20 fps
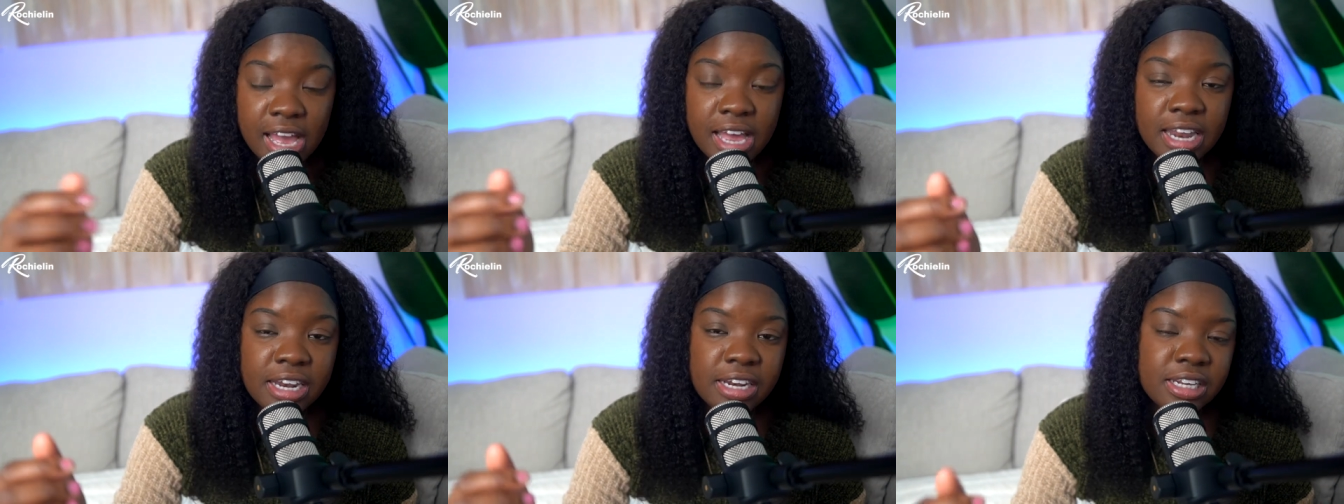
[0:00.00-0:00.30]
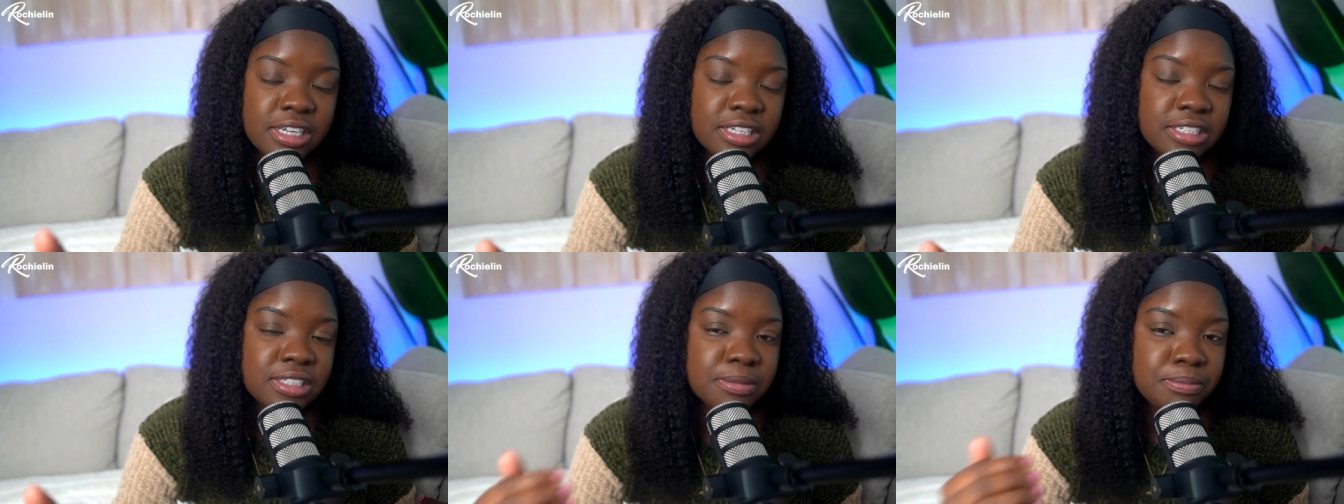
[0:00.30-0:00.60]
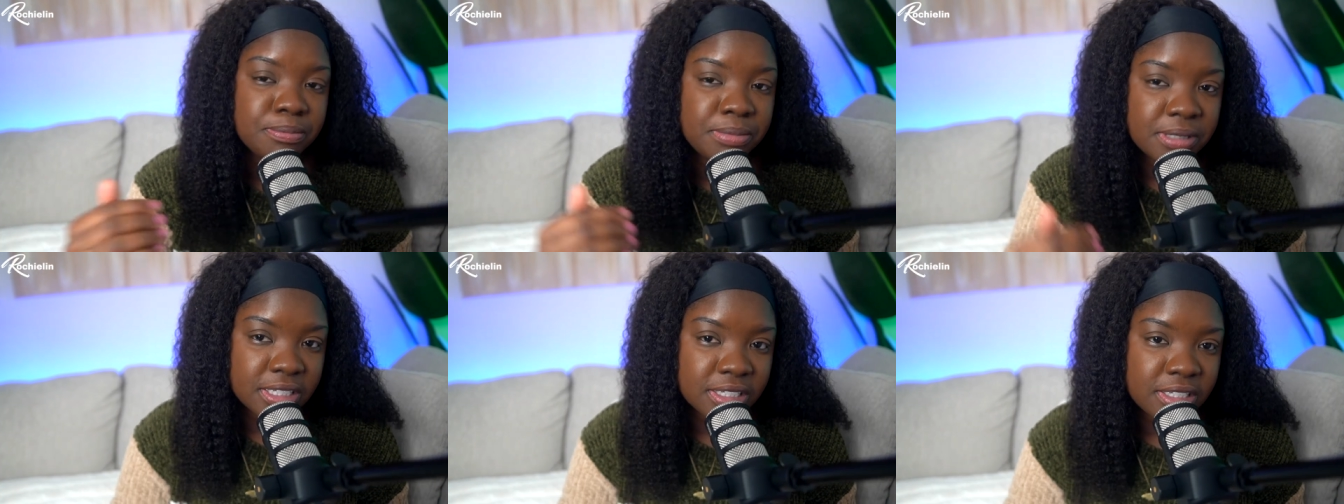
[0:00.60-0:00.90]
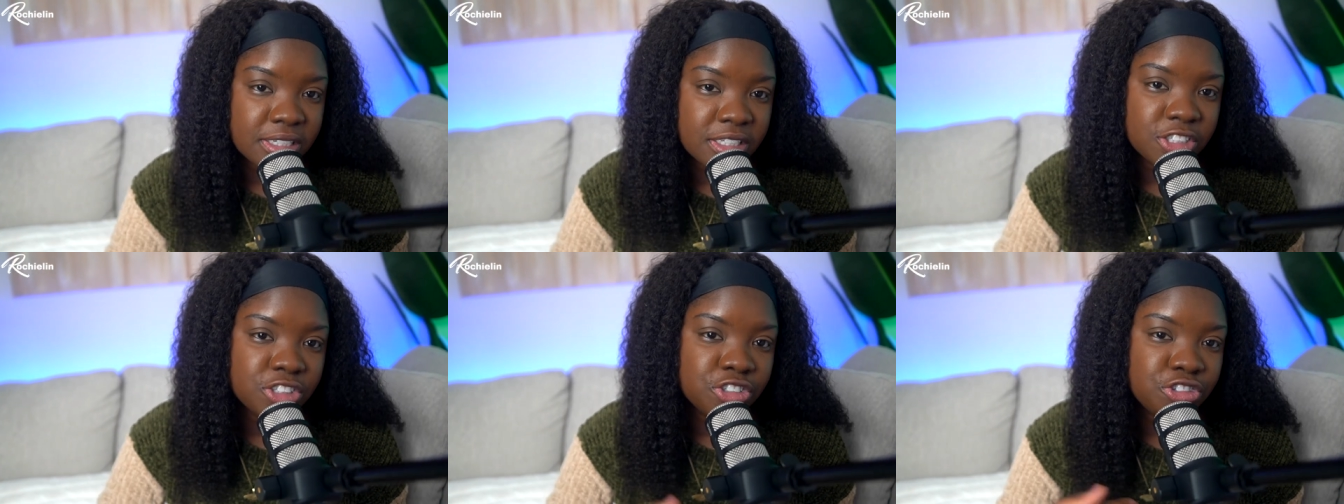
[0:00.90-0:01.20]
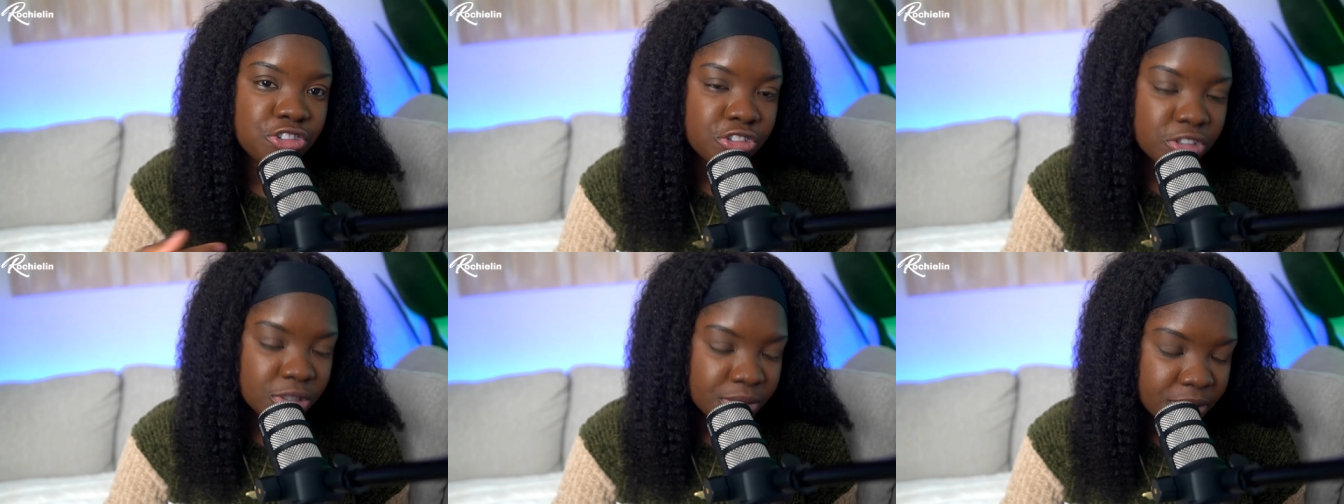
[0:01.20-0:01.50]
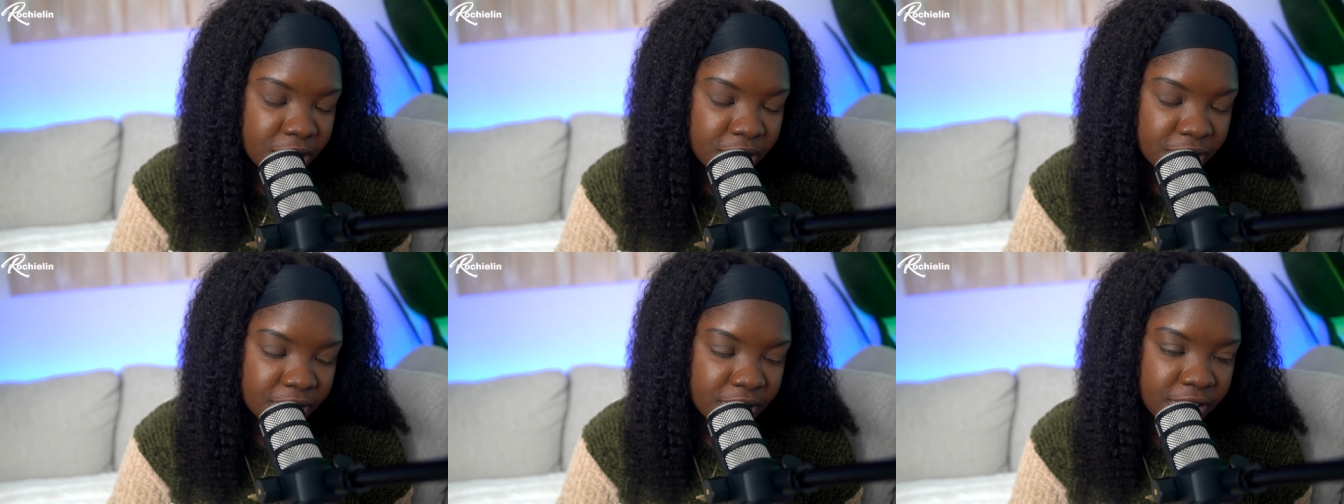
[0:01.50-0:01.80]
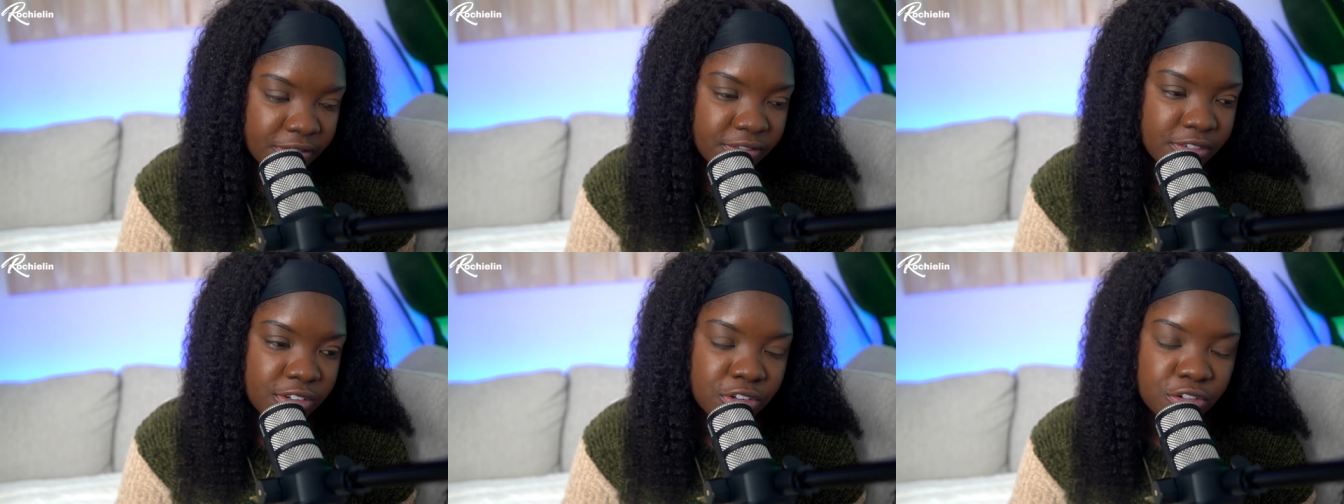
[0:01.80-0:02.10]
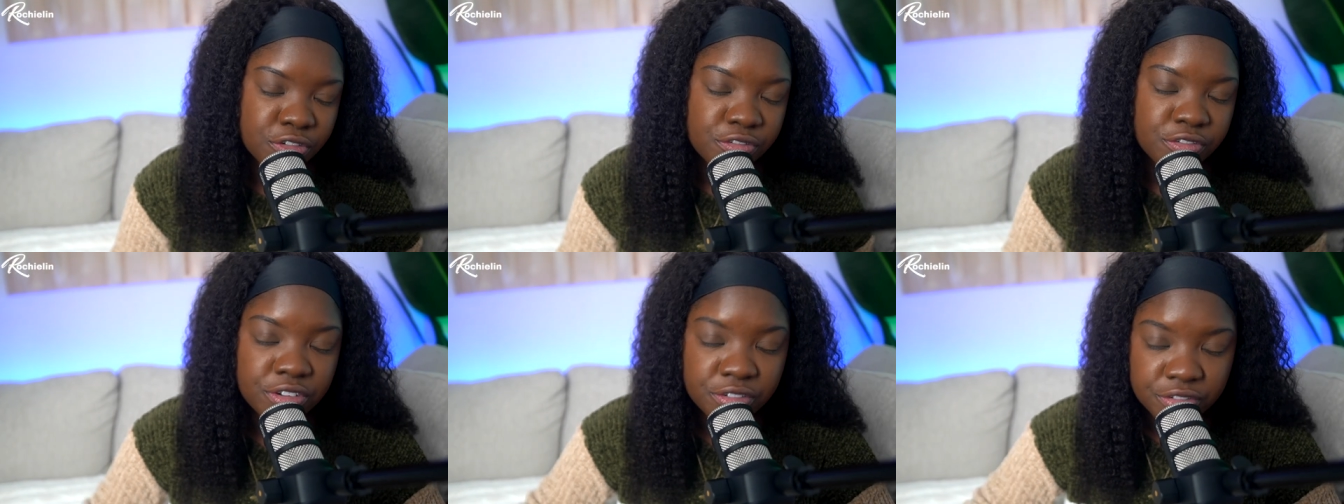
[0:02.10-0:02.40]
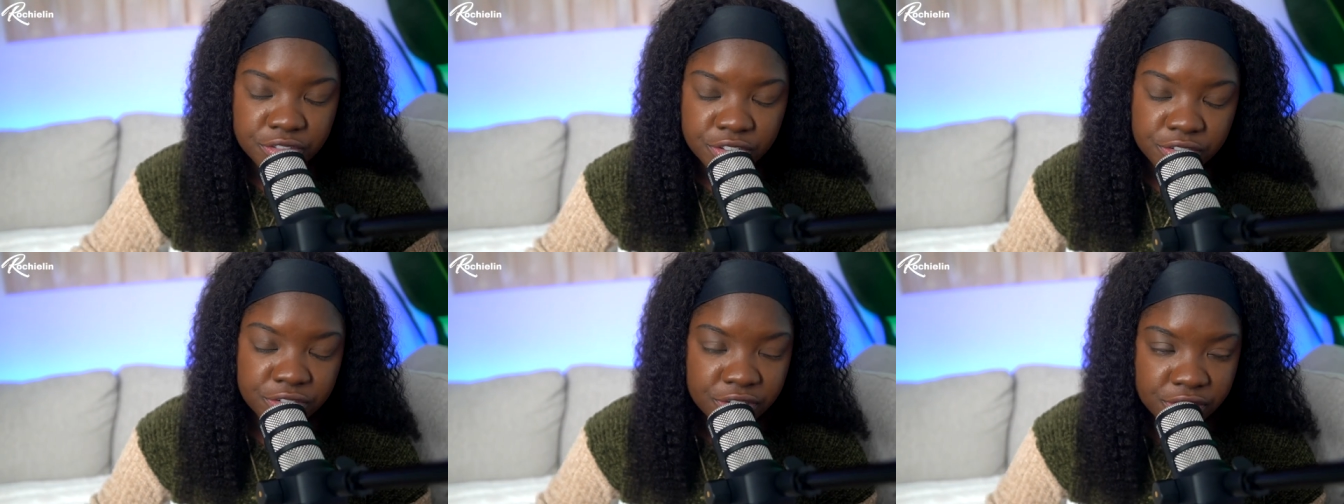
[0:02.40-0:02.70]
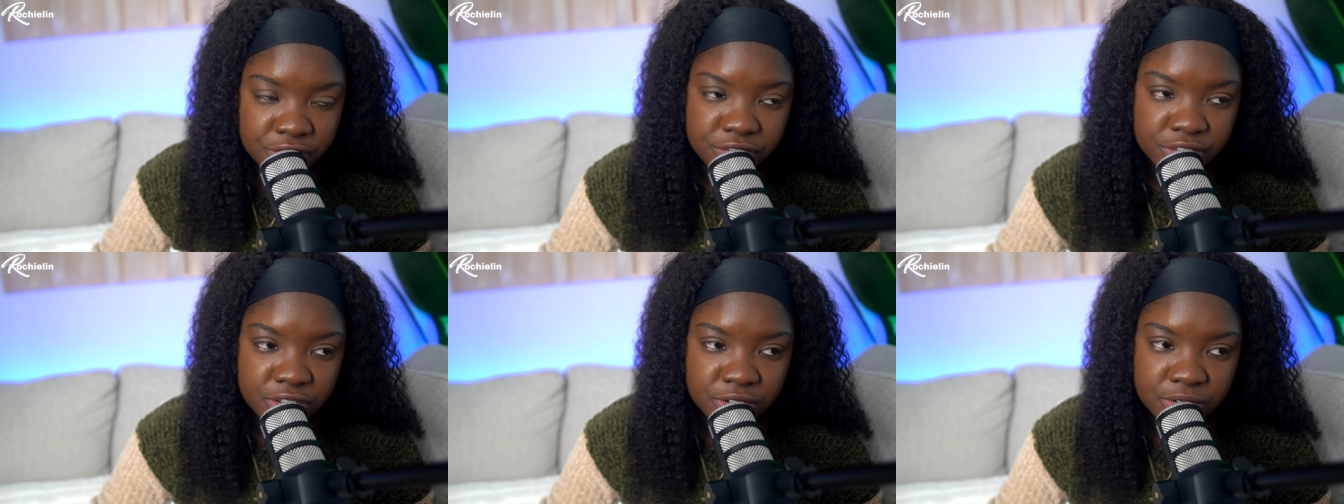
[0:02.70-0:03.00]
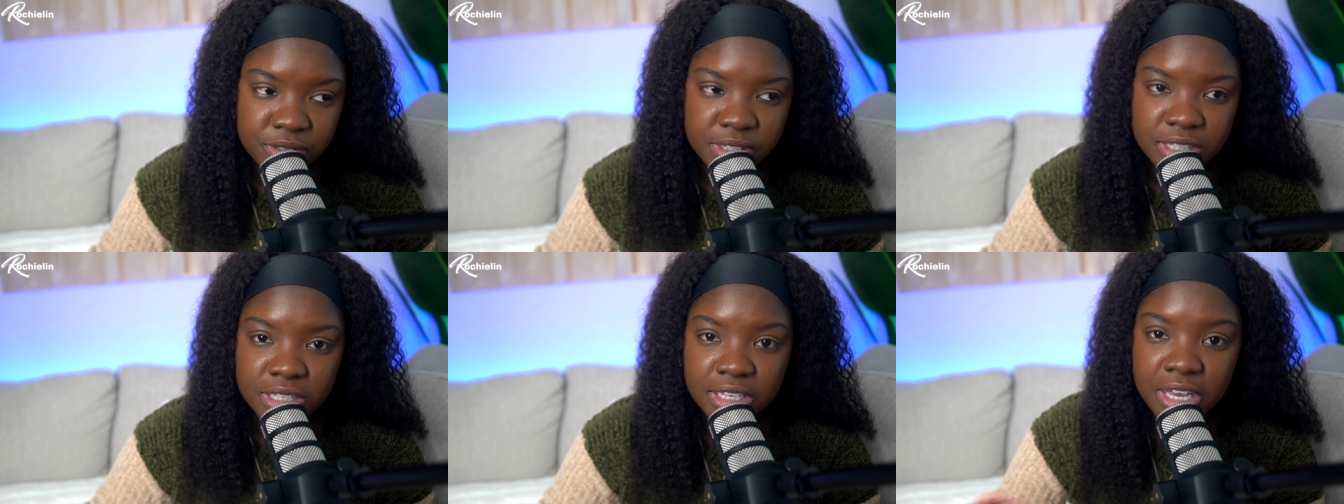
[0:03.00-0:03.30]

and they split the streaming revenue 50 50 with